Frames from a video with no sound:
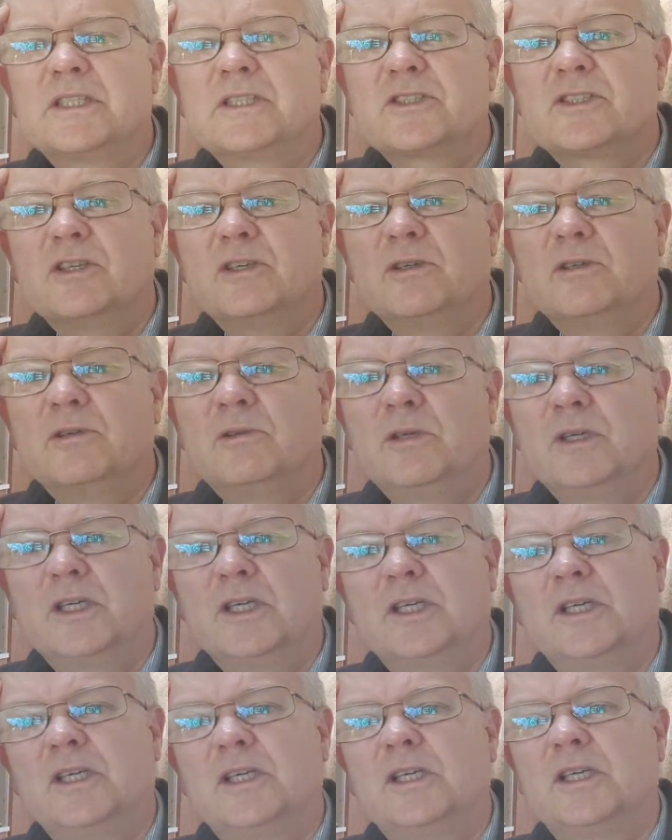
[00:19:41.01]
So
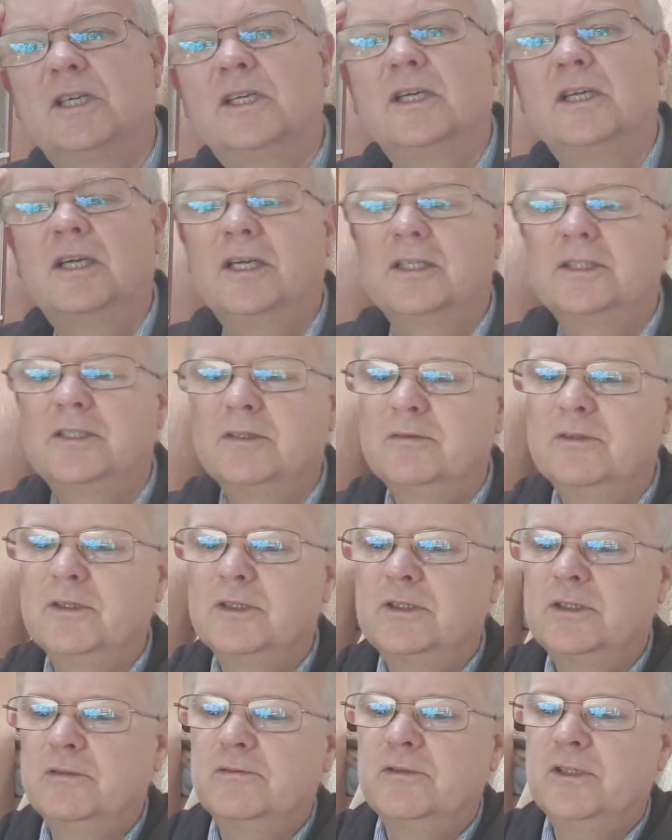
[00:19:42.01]
I
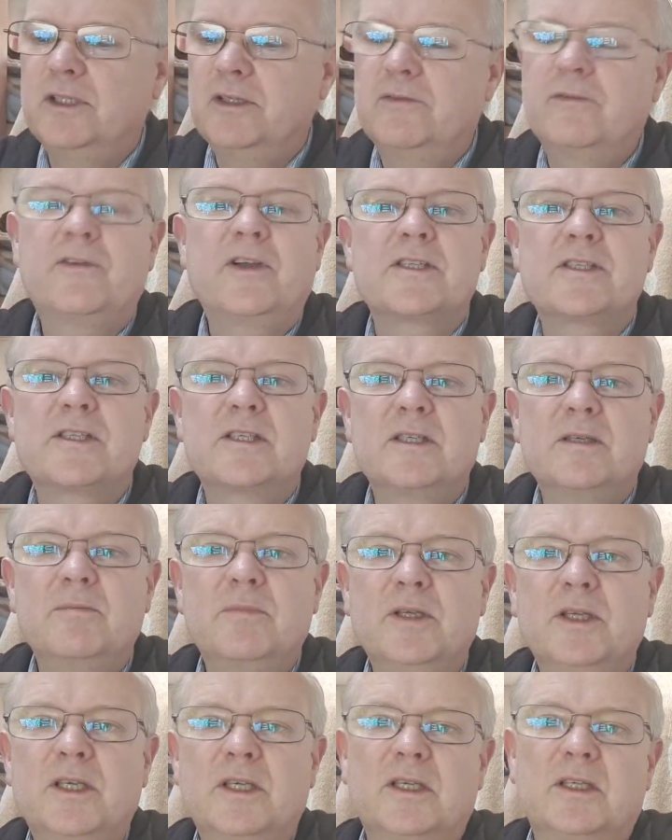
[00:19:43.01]
didn't really fancy
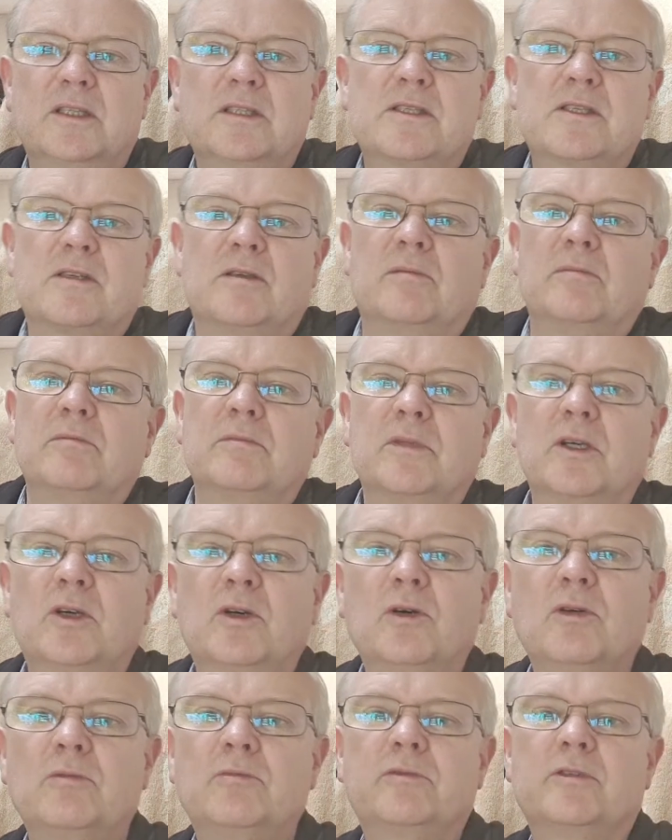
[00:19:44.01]
being in some
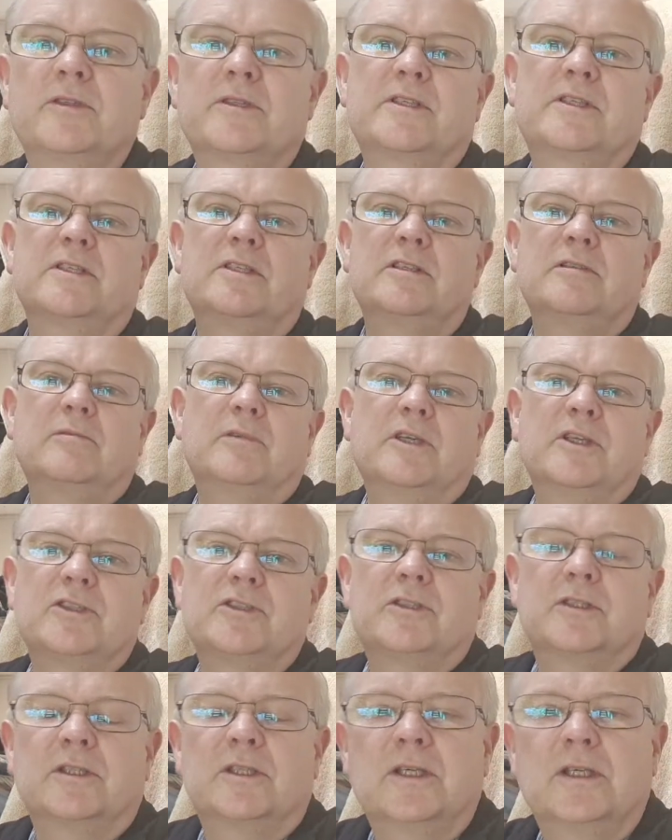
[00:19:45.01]
corporate
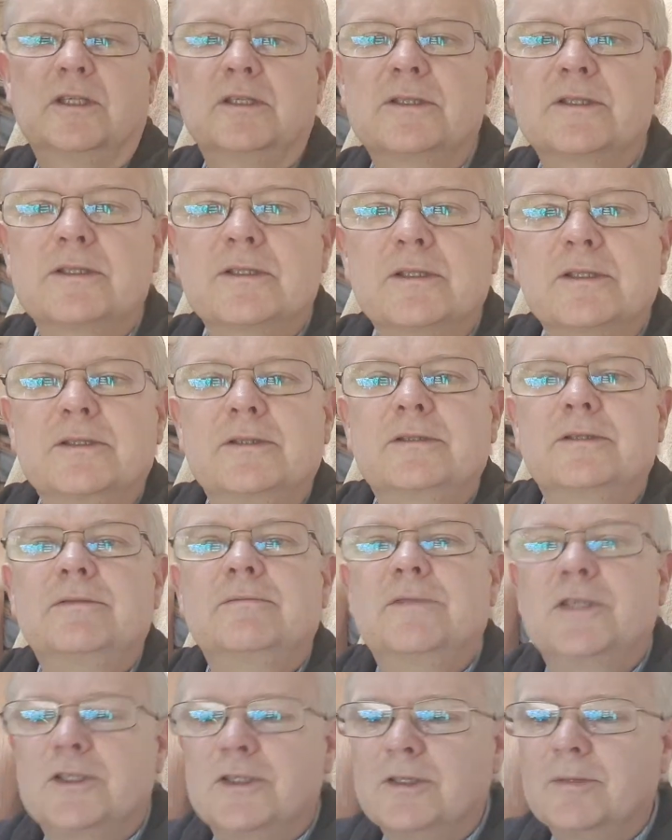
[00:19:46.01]
situation again. So that
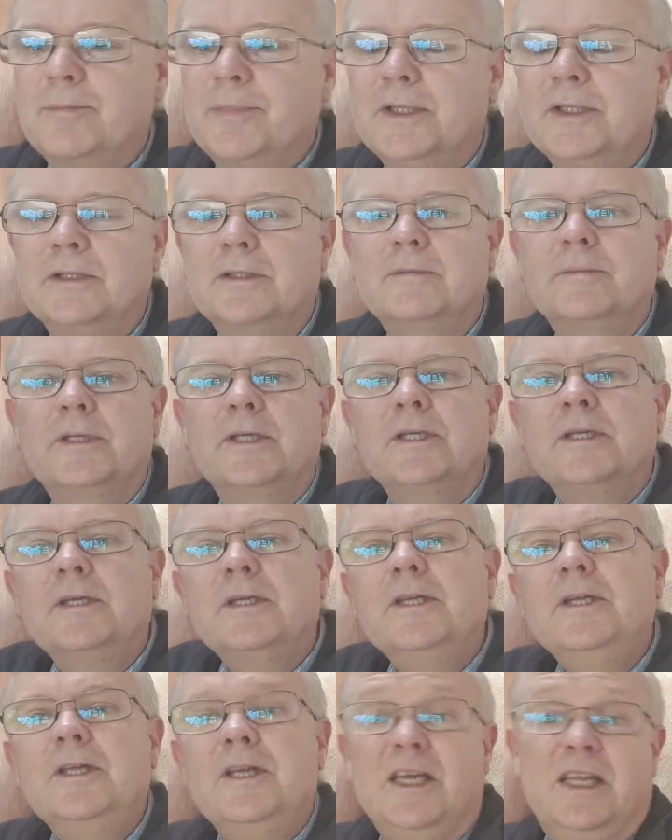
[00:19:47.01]
didn't appeal to me.
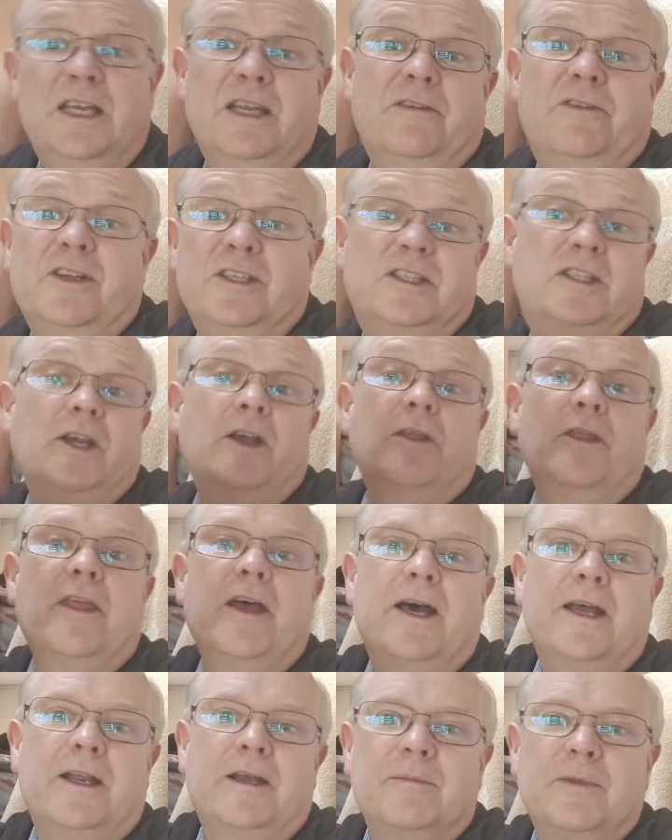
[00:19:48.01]
And if I'd done
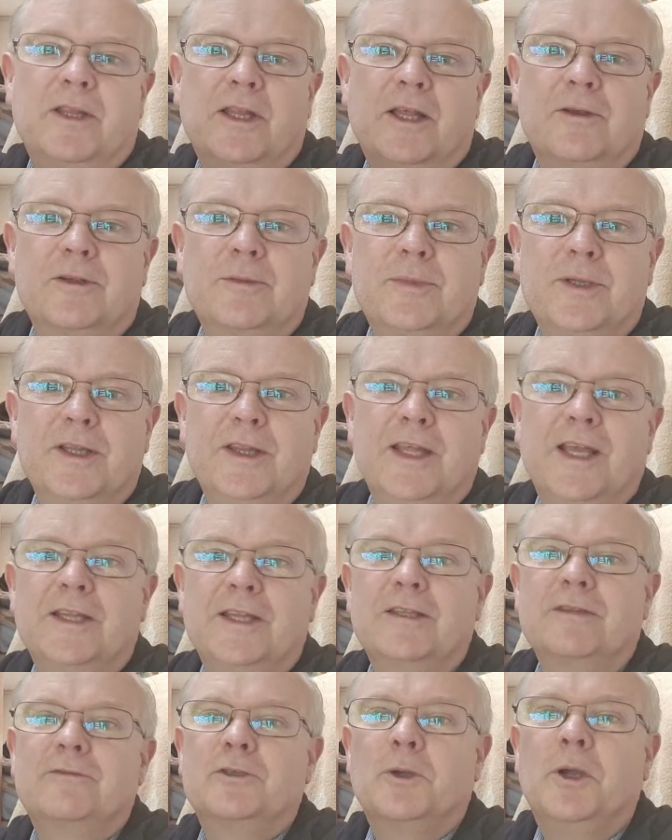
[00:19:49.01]
that, I mean, that would have been the
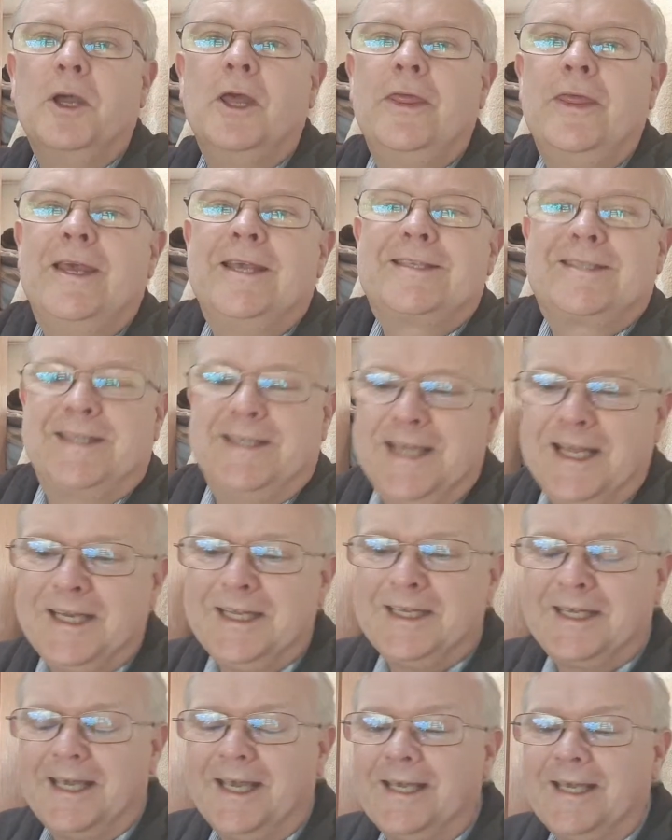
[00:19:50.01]
end of doing this in any
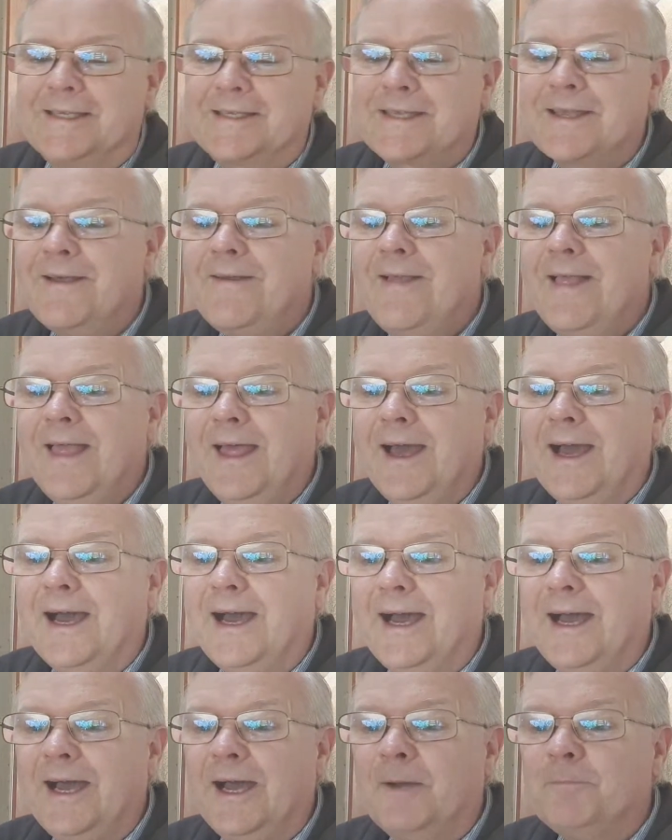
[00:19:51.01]
case.
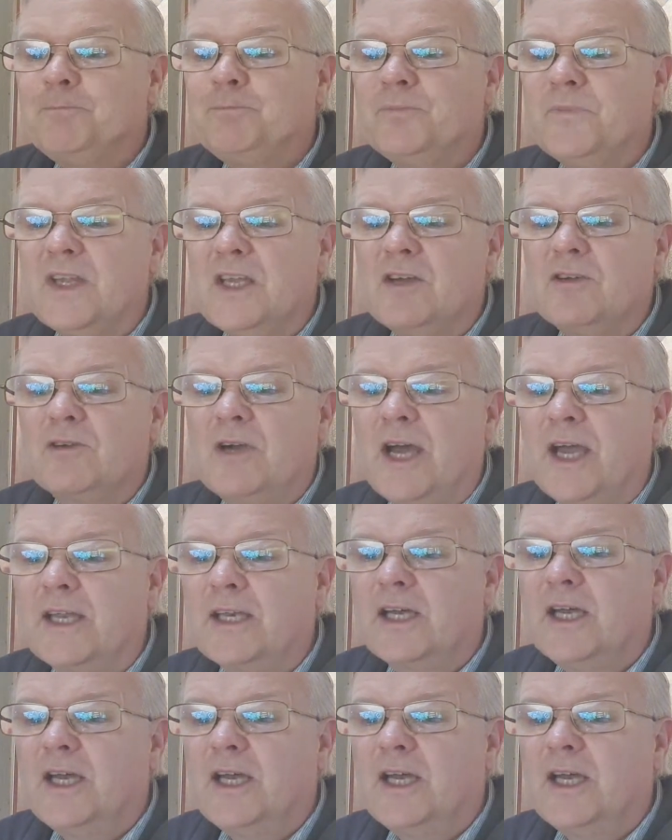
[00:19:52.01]
Right.